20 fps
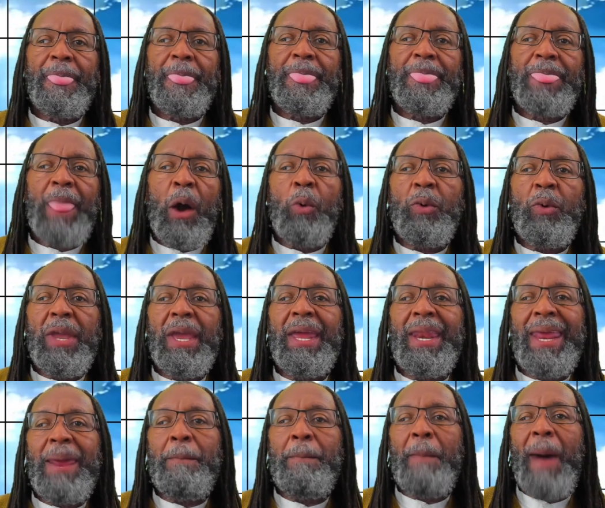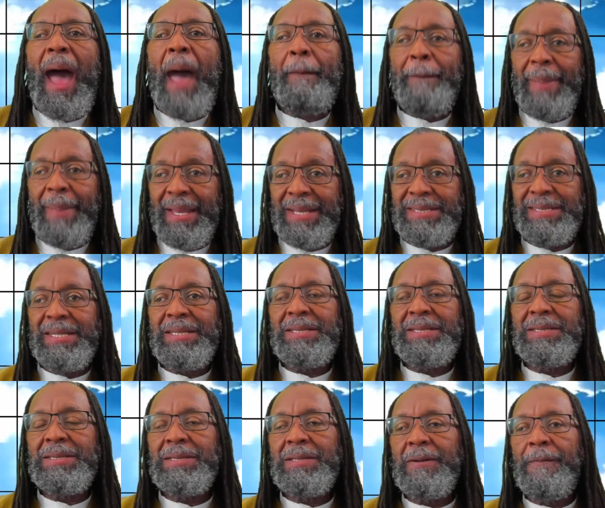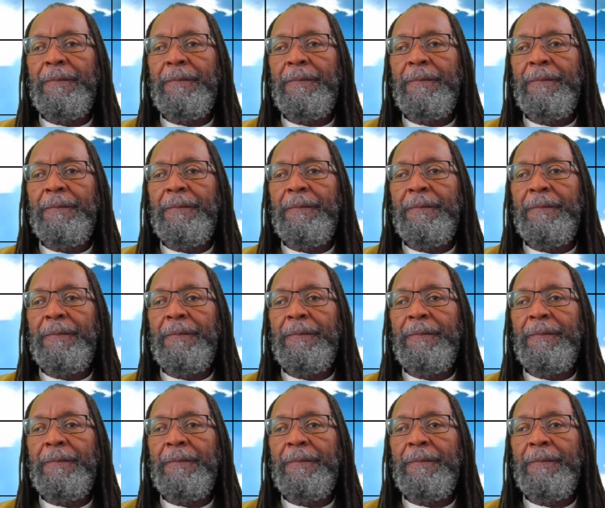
don't get in my business.